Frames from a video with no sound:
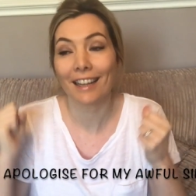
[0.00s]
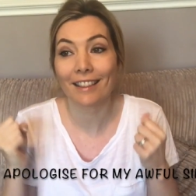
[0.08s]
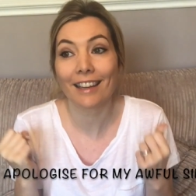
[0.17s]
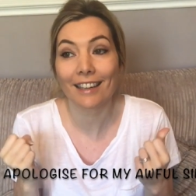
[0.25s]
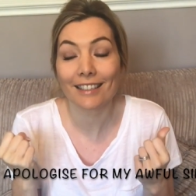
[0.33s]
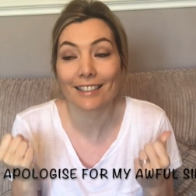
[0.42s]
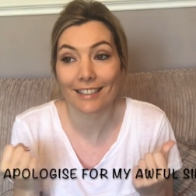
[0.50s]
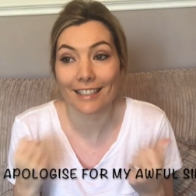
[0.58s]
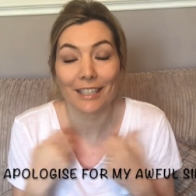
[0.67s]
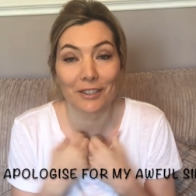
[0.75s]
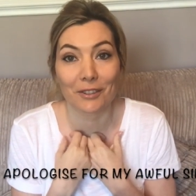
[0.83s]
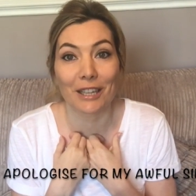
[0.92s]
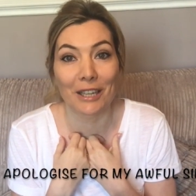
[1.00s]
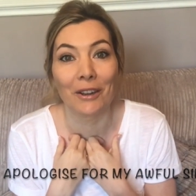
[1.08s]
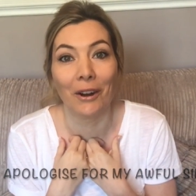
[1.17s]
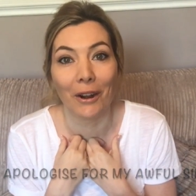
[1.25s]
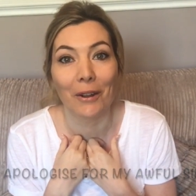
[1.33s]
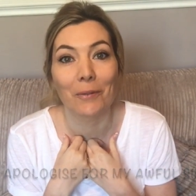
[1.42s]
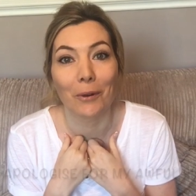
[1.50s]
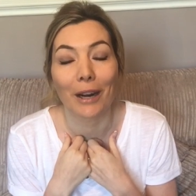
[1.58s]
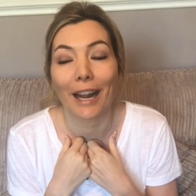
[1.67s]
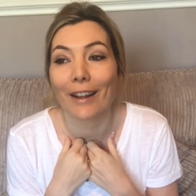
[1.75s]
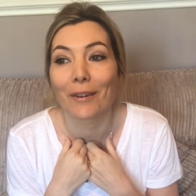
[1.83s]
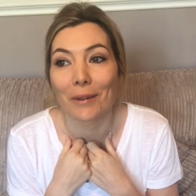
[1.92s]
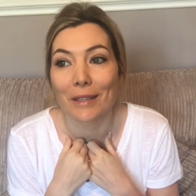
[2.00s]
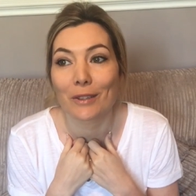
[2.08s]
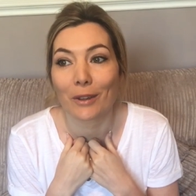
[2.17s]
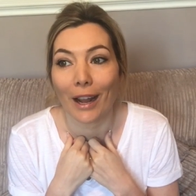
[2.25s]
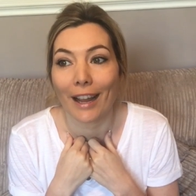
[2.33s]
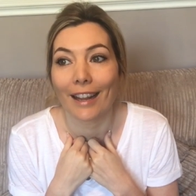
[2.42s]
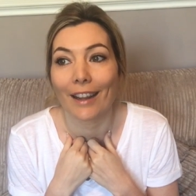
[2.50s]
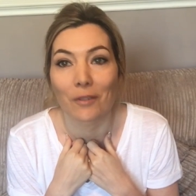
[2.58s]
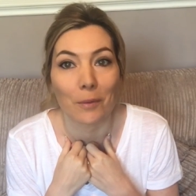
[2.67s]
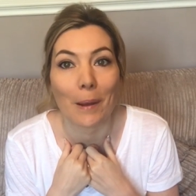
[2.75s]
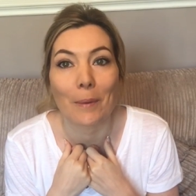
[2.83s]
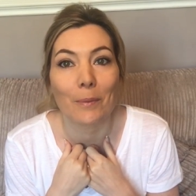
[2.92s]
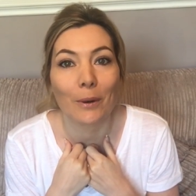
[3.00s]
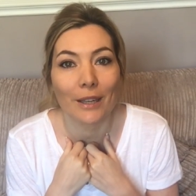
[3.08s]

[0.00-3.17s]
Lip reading: And that is literally now what I always try and remember.